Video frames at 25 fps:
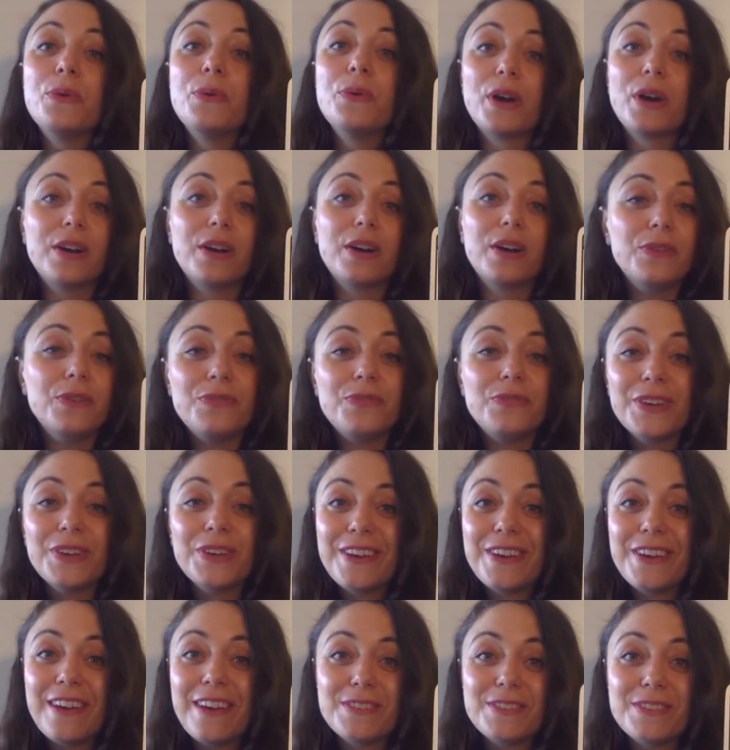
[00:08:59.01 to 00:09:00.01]
where you
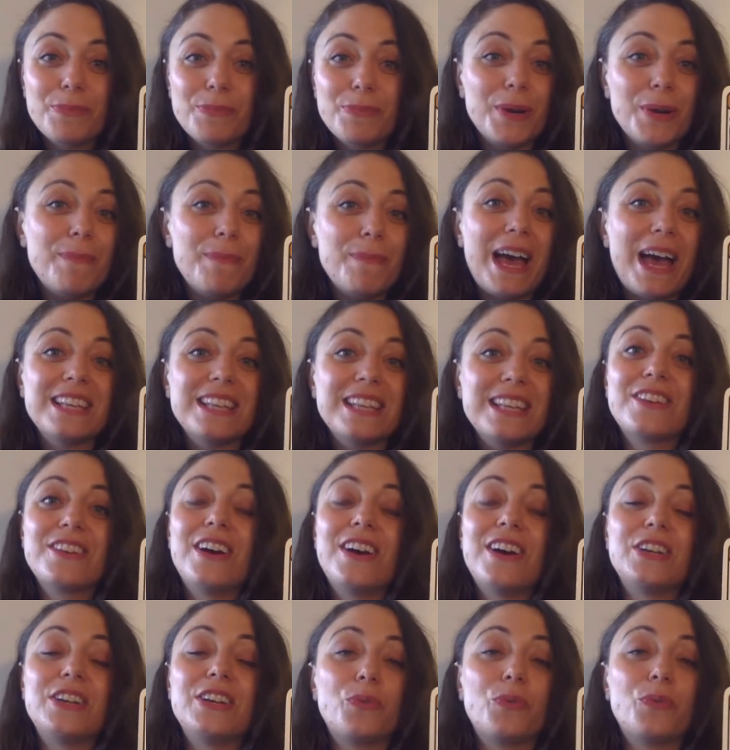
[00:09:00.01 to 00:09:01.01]
feel you have to put a mask
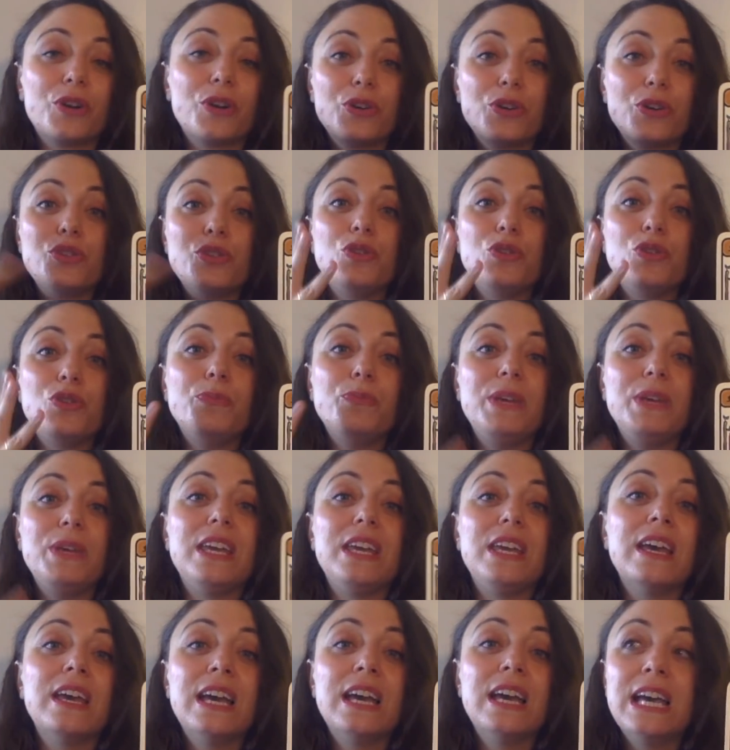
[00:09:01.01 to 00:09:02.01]
on in order to
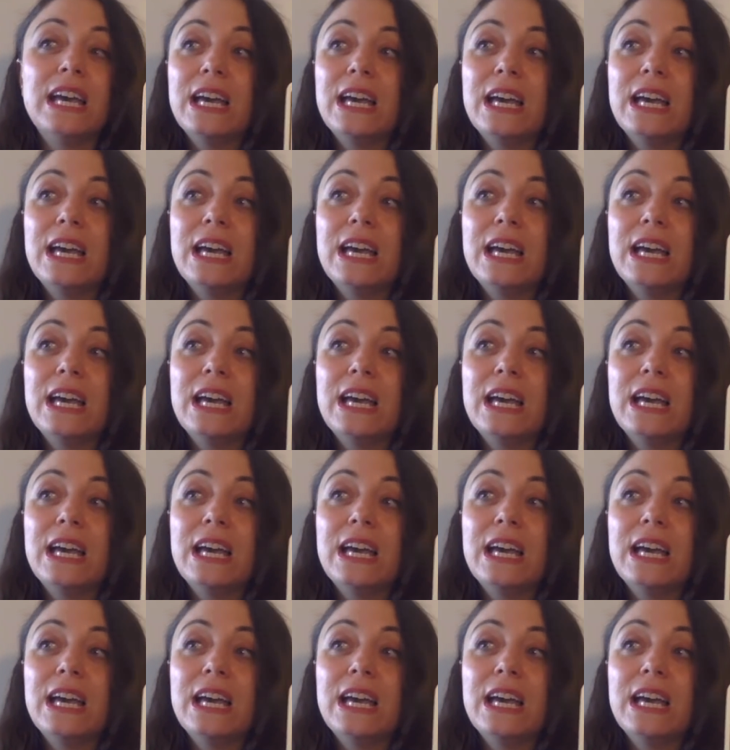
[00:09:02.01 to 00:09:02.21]
be